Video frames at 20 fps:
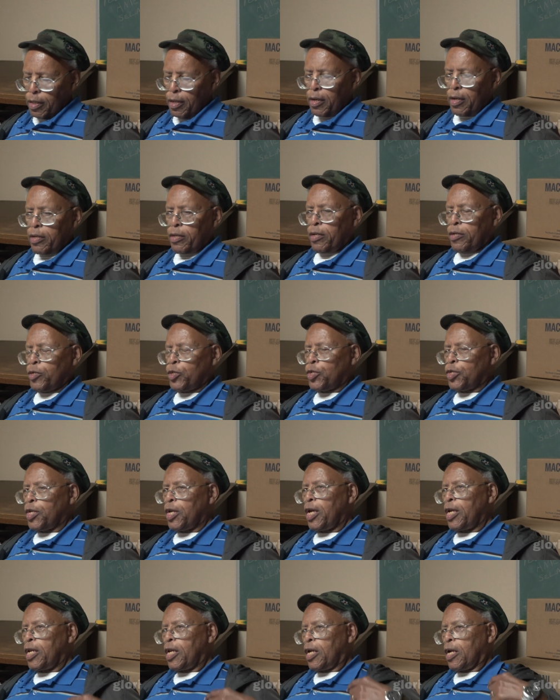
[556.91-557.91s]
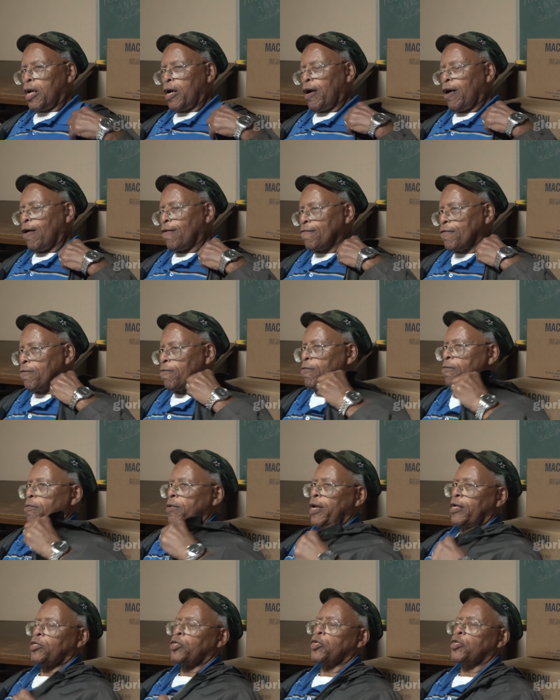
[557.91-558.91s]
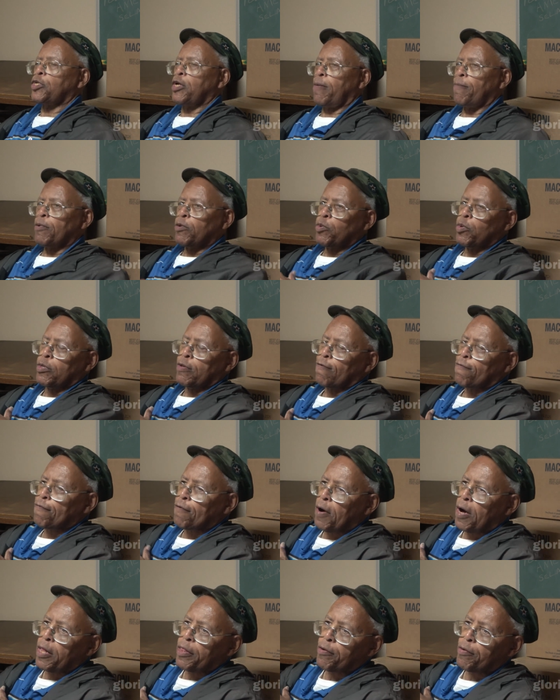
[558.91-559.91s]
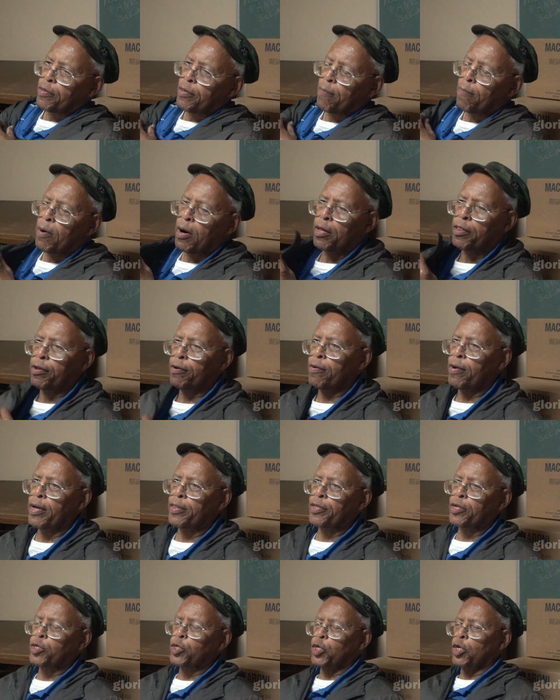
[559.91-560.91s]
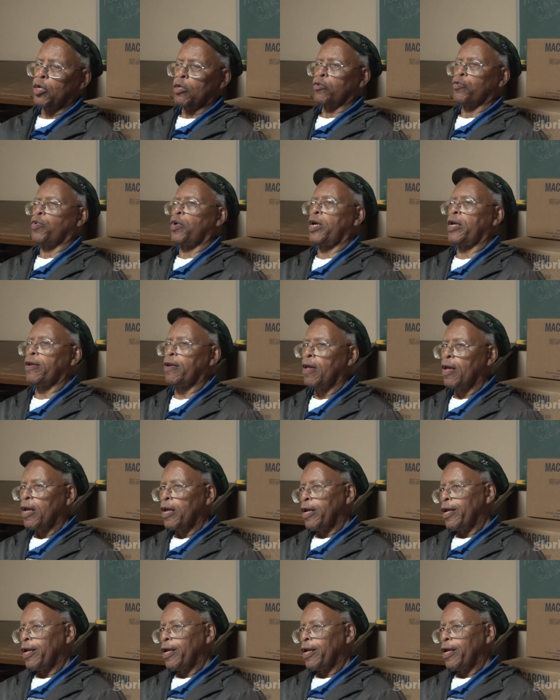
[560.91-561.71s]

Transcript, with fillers: the, the, understanding of the relationship between the father and the mother and the children